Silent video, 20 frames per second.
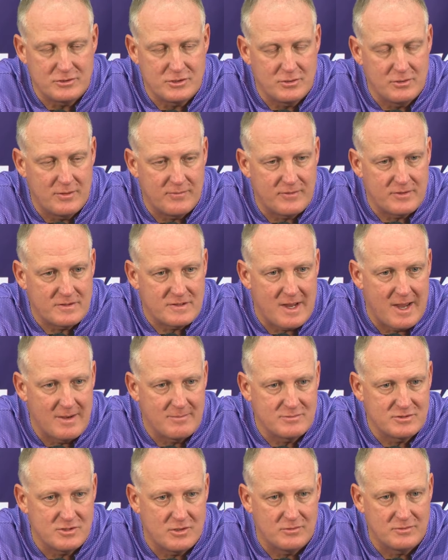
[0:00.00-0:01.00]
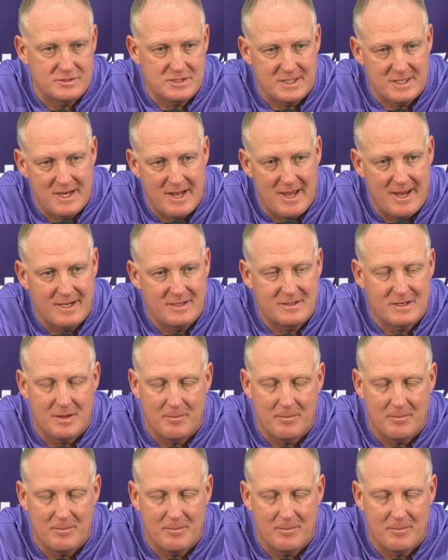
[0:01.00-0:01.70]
two different time zones at night,